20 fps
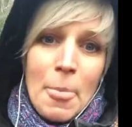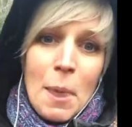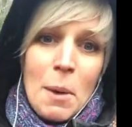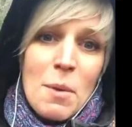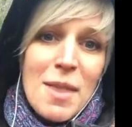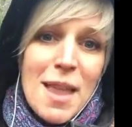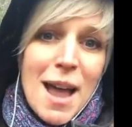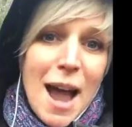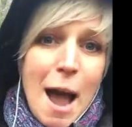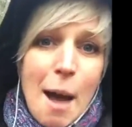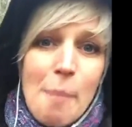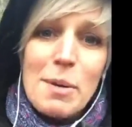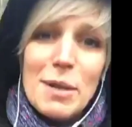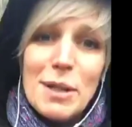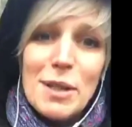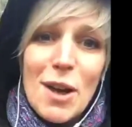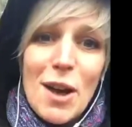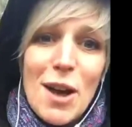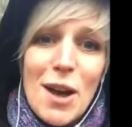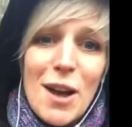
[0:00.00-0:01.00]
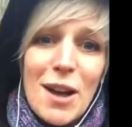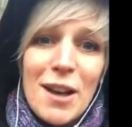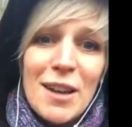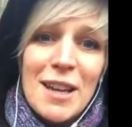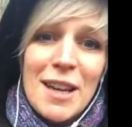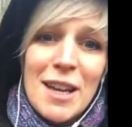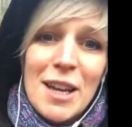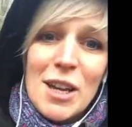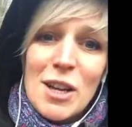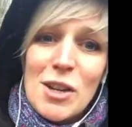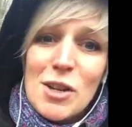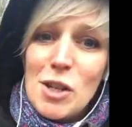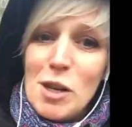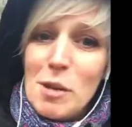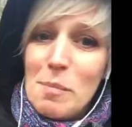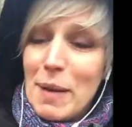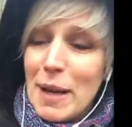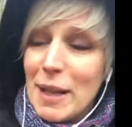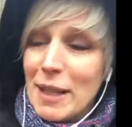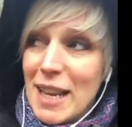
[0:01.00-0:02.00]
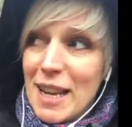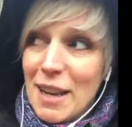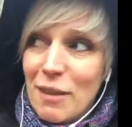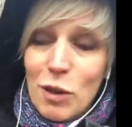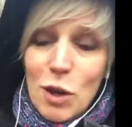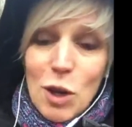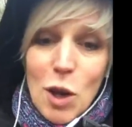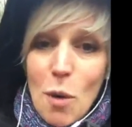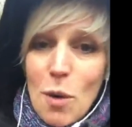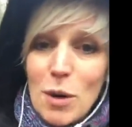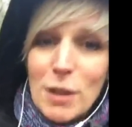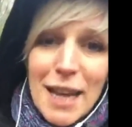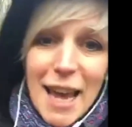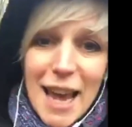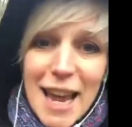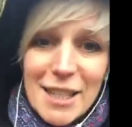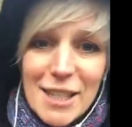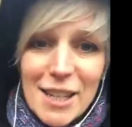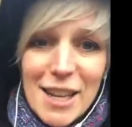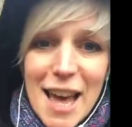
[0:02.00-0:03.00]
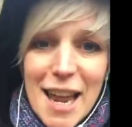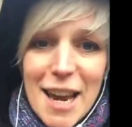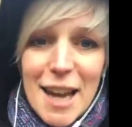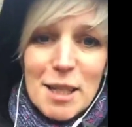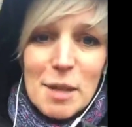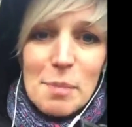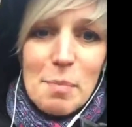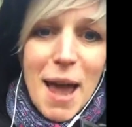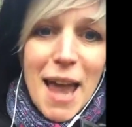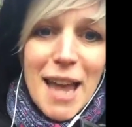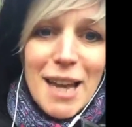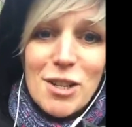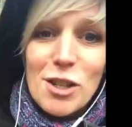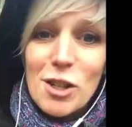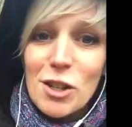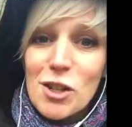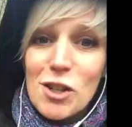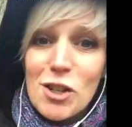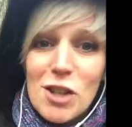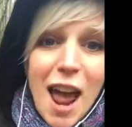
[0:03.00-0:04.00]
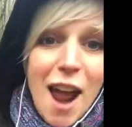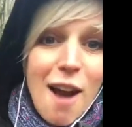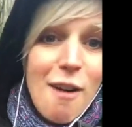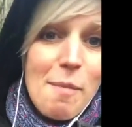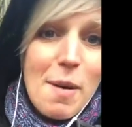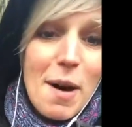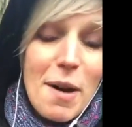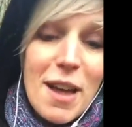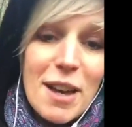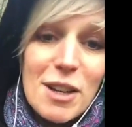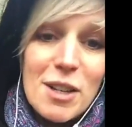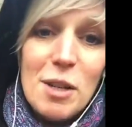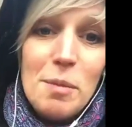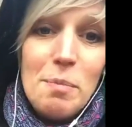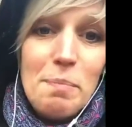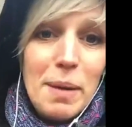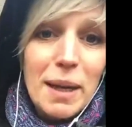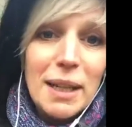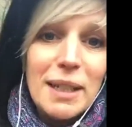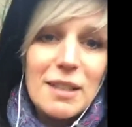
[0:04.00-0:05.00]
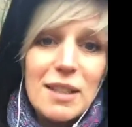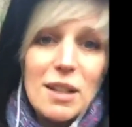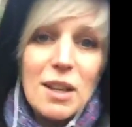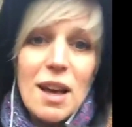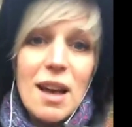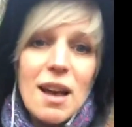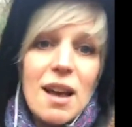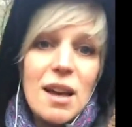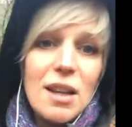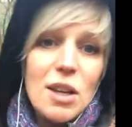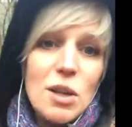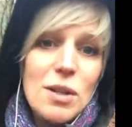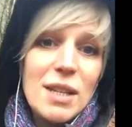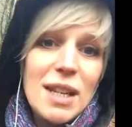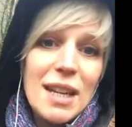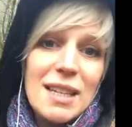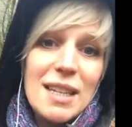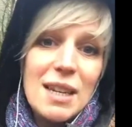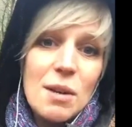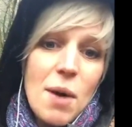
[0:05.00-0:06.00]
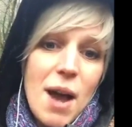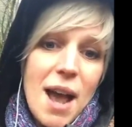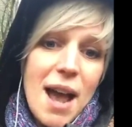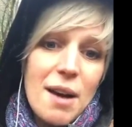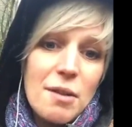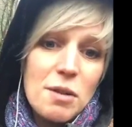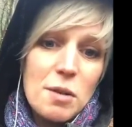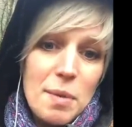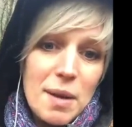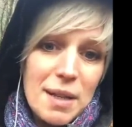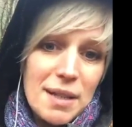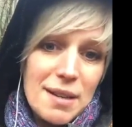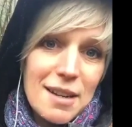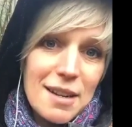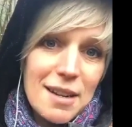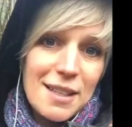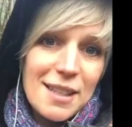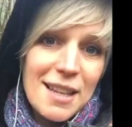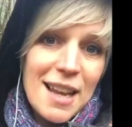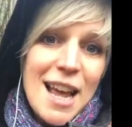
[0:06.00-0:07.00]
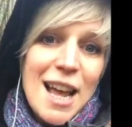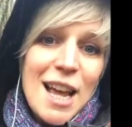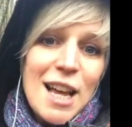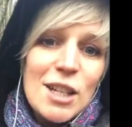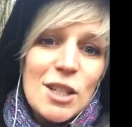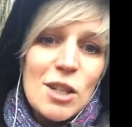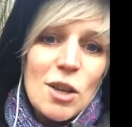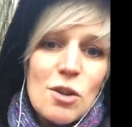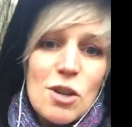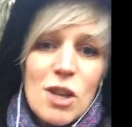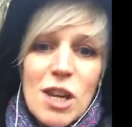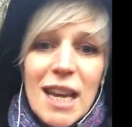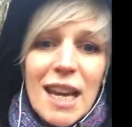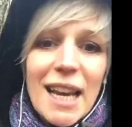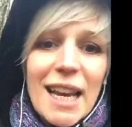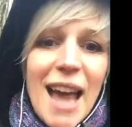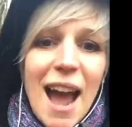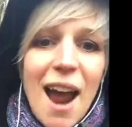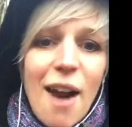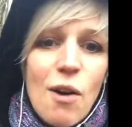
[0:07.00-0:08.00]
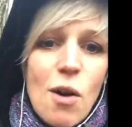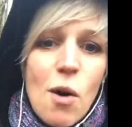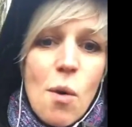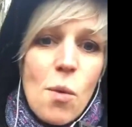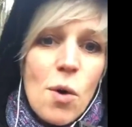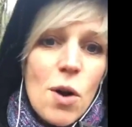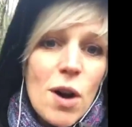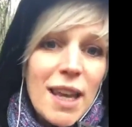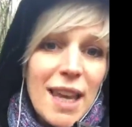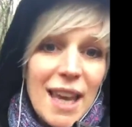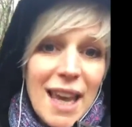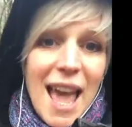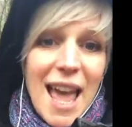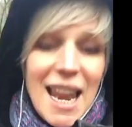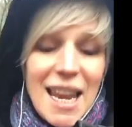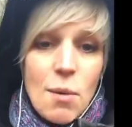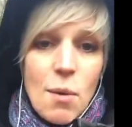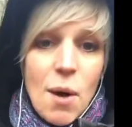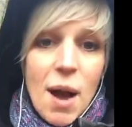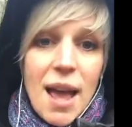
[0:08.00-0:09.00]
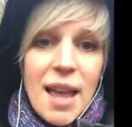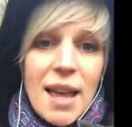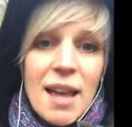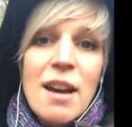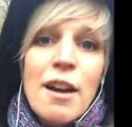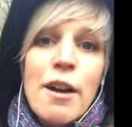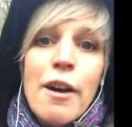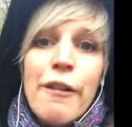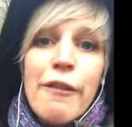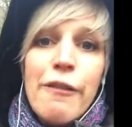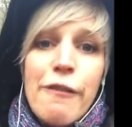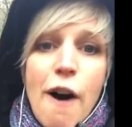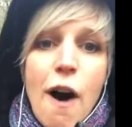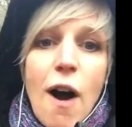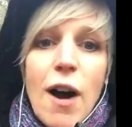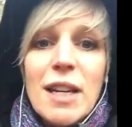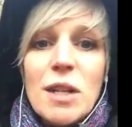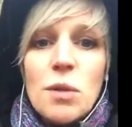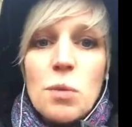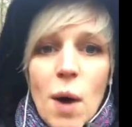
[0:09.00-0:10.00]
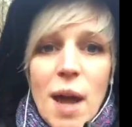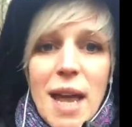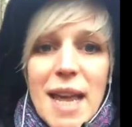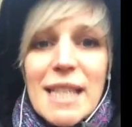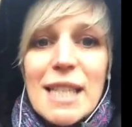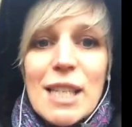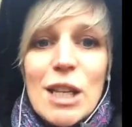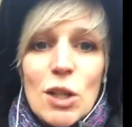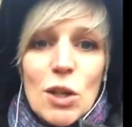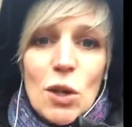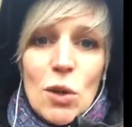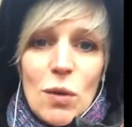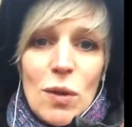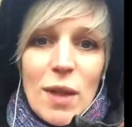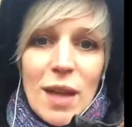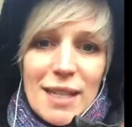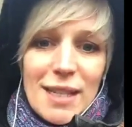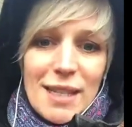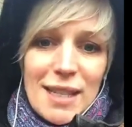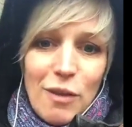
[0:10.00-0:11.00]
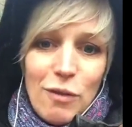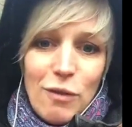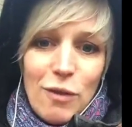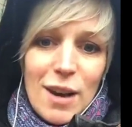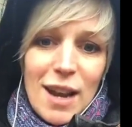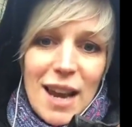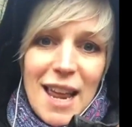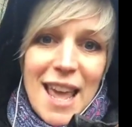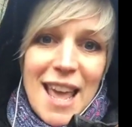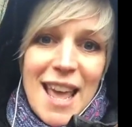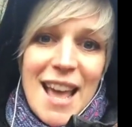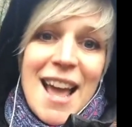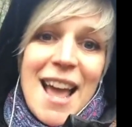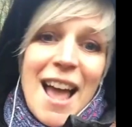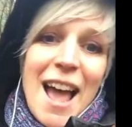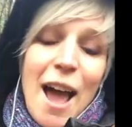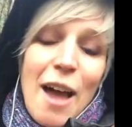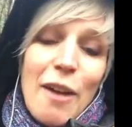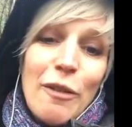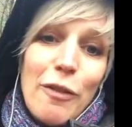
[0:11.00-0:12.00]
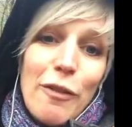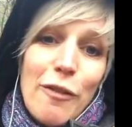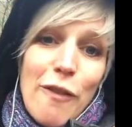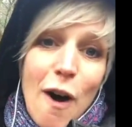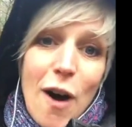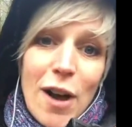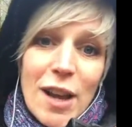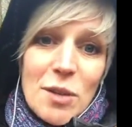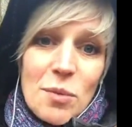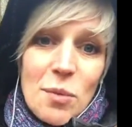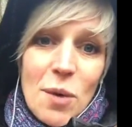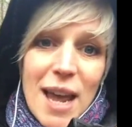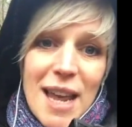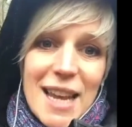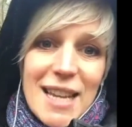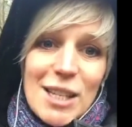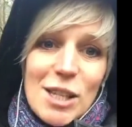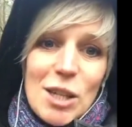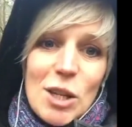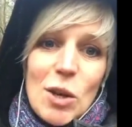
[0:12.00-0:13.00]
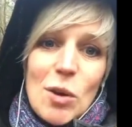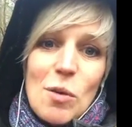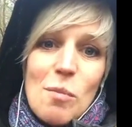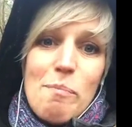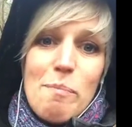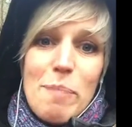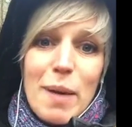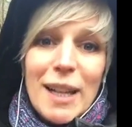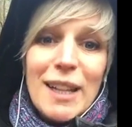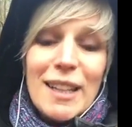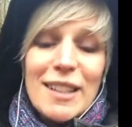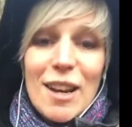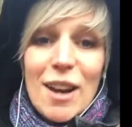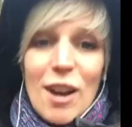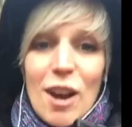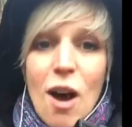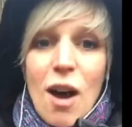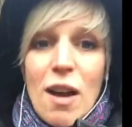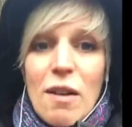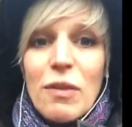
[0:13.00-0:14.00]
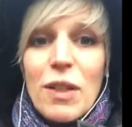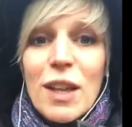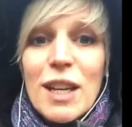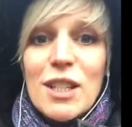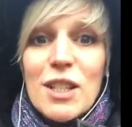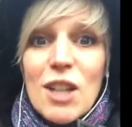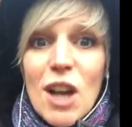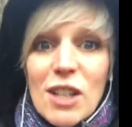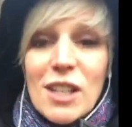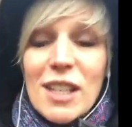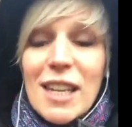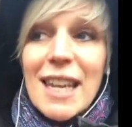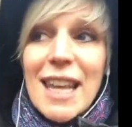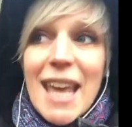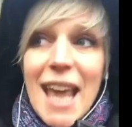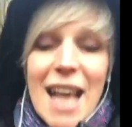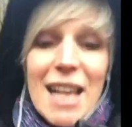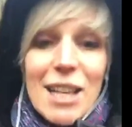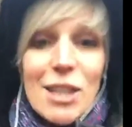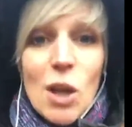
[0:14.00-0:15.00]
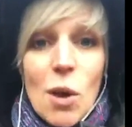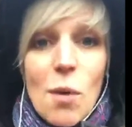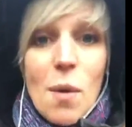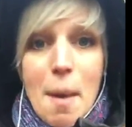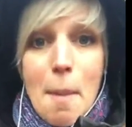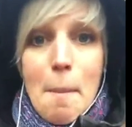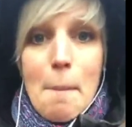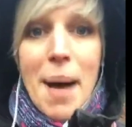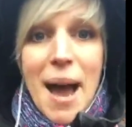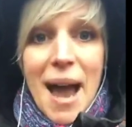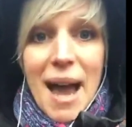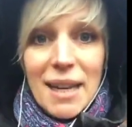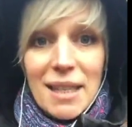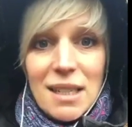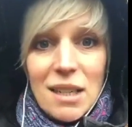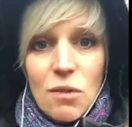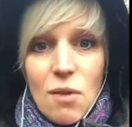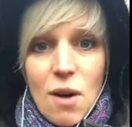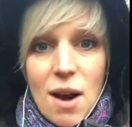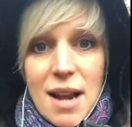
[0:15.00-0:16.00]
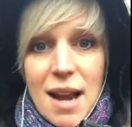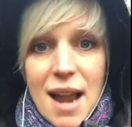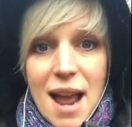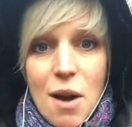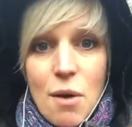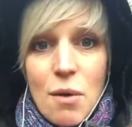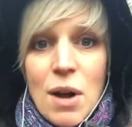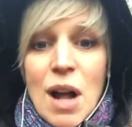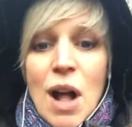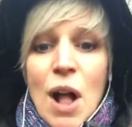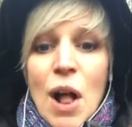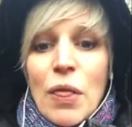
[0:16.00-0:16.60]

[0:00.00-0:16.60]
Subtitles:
When that happened to her, she built, and if you go onto Hazel Hanant's page, she'll share about that. She's built a utility warehouse business so she can carry on working anyway. Find ways to do things differently, and find ways to build a life that doesn't get so impacted right now.